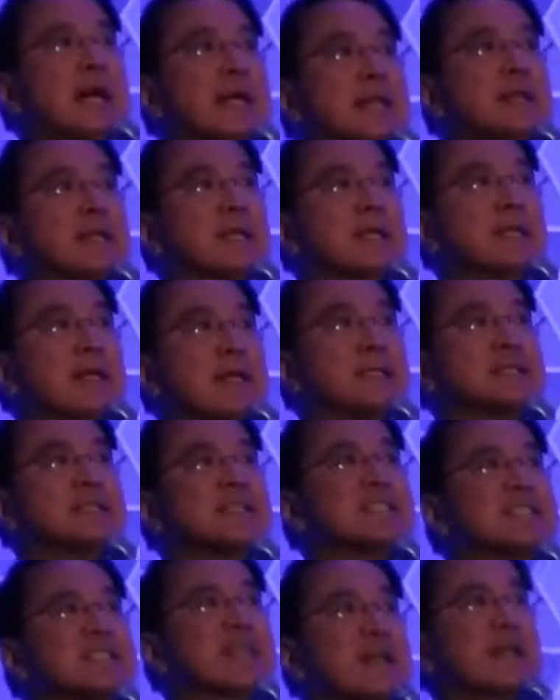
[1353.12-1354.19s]
I think that is
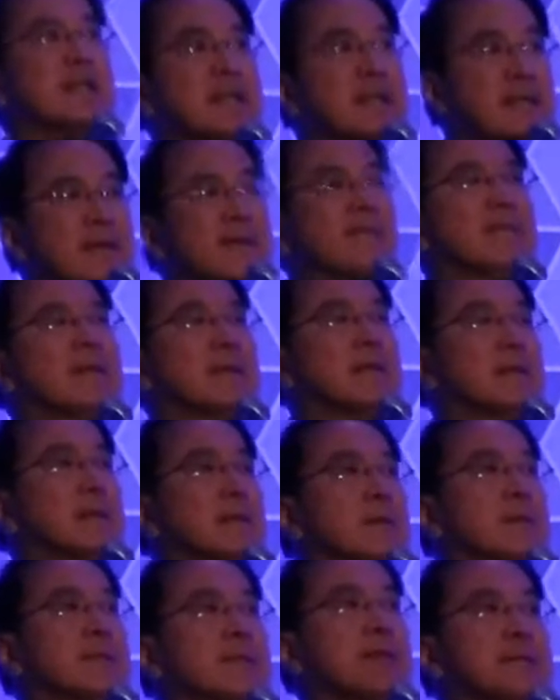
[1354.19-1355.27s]
a
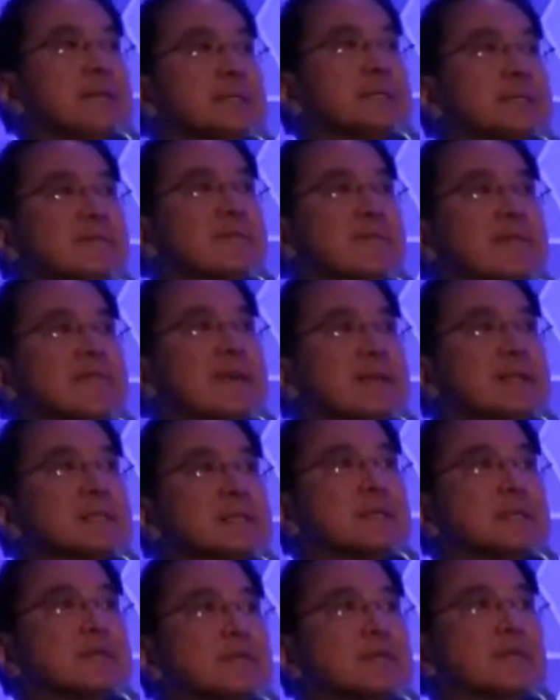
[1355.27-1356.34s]
significant competitive
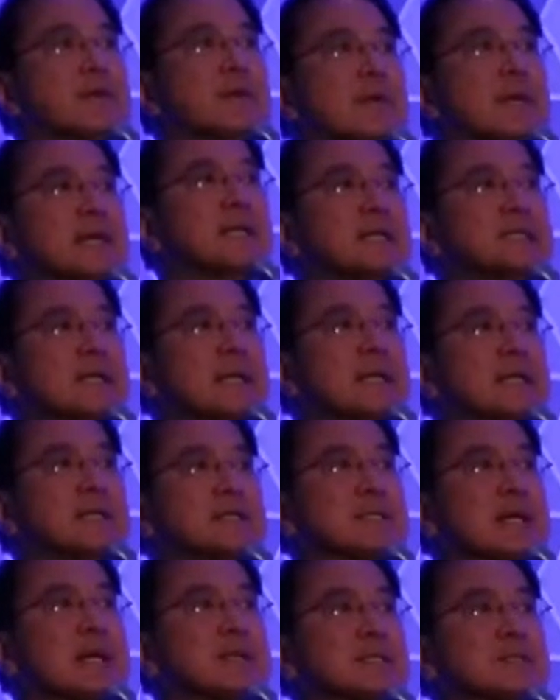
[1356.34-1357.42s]
advantage for us, and
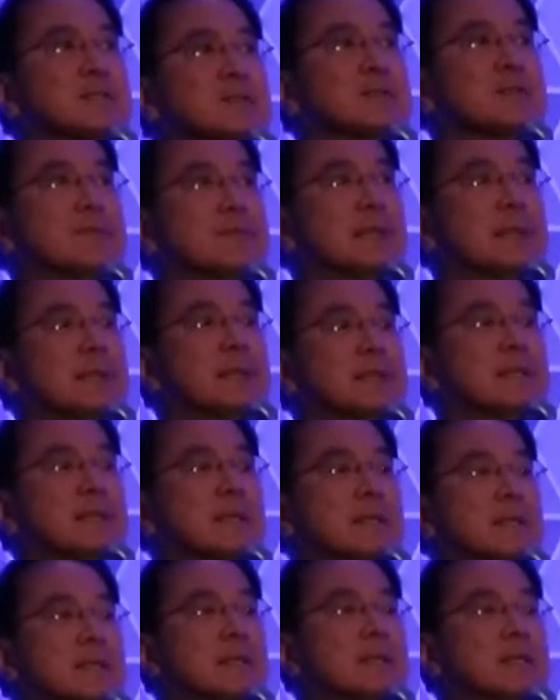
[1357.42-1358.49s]
it's hard to,
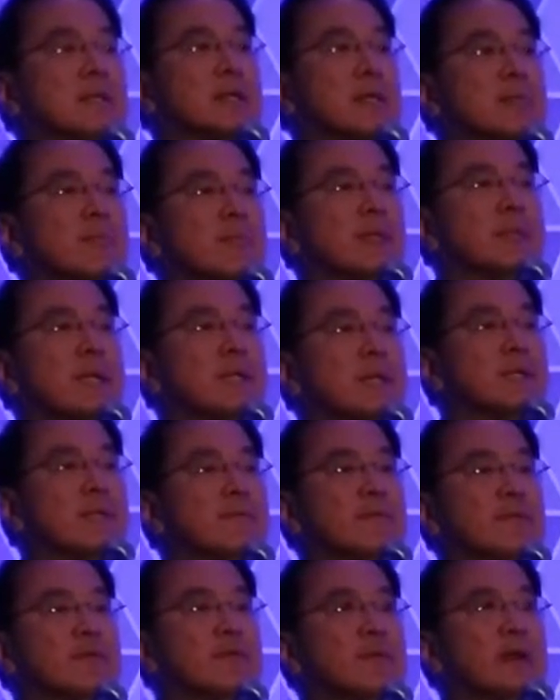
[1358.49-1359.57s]
uh, to compete
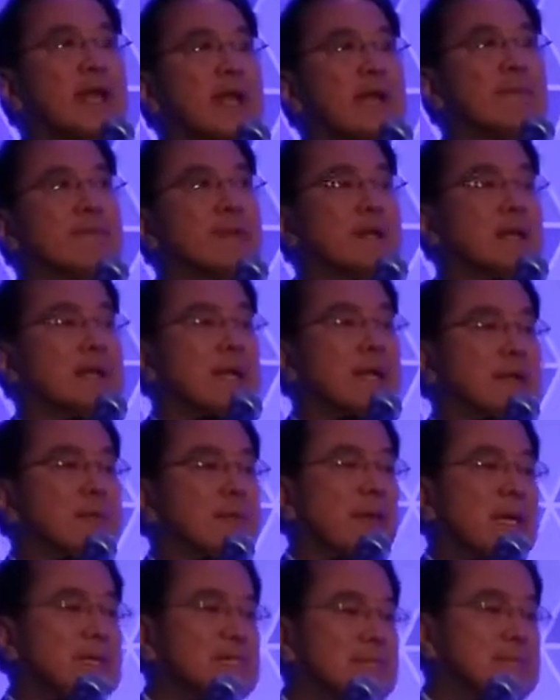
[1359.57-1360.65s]
if you don't have that
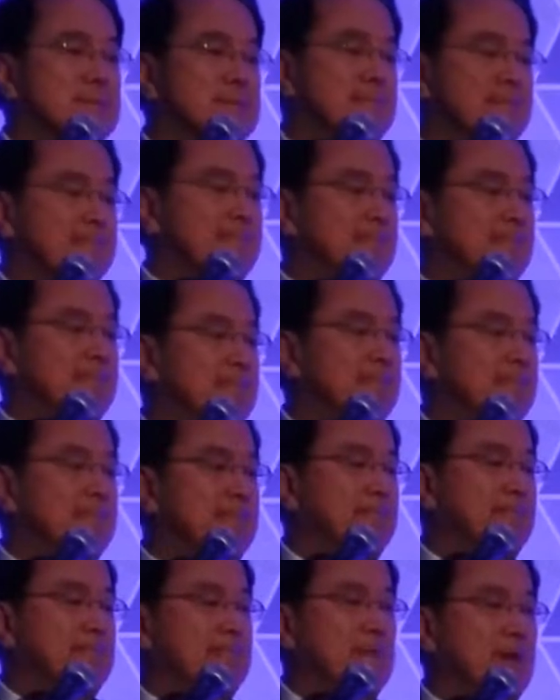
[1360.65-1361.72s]
database
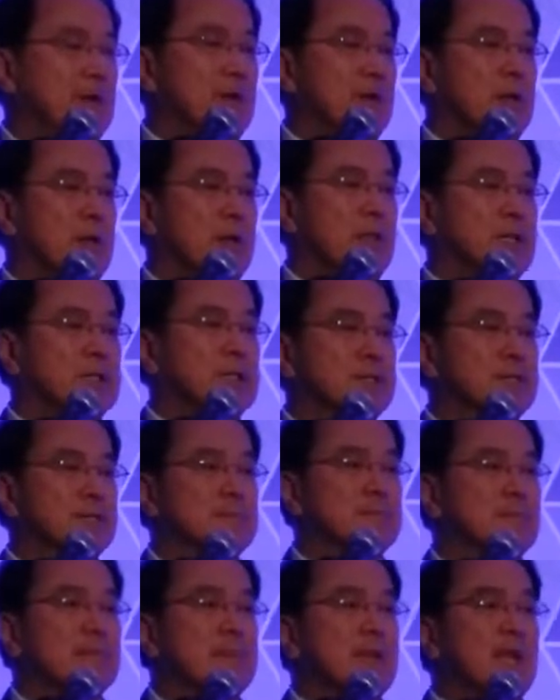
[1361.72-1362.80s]
or knowledge.
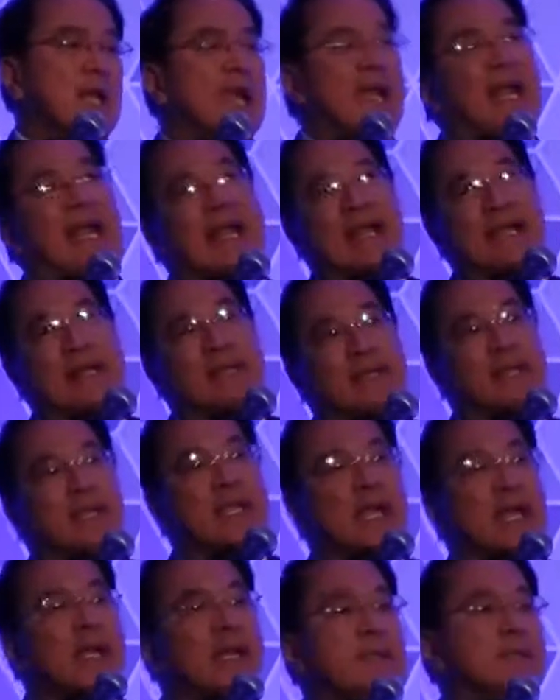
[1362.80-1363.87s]
And
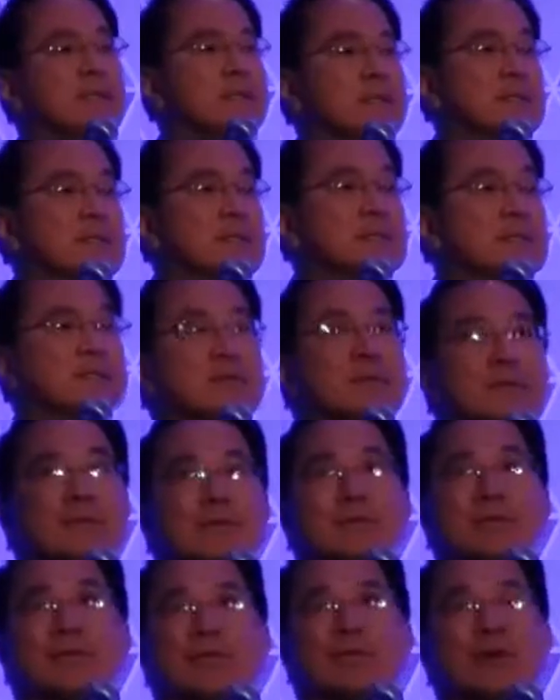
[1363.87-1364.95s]
again, just
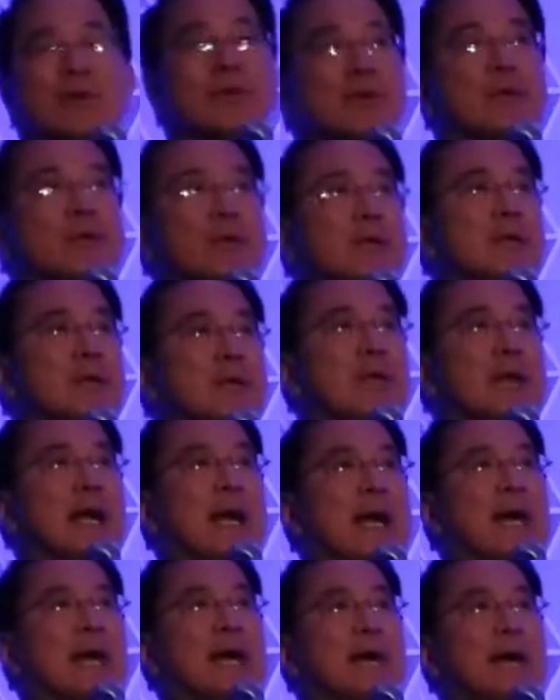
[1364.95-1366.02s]
to show you,
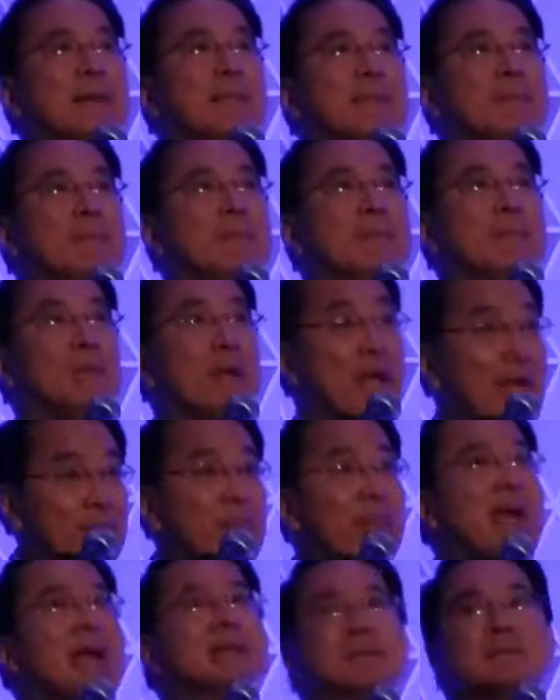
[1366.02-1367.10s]
um, we
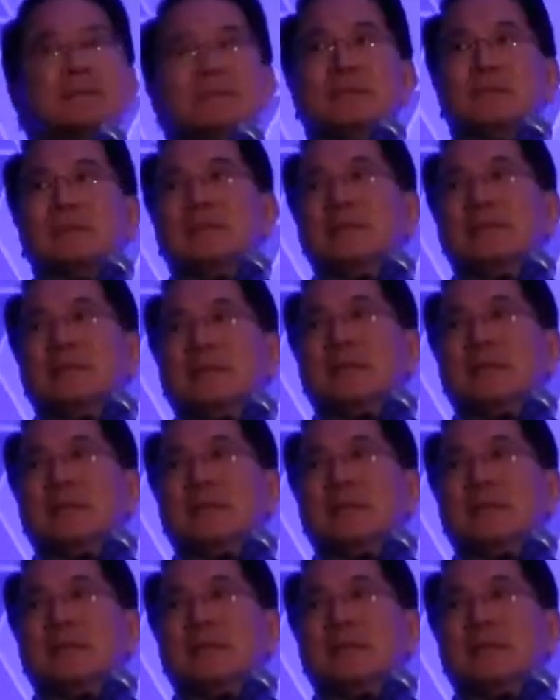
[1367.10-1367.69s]
have patents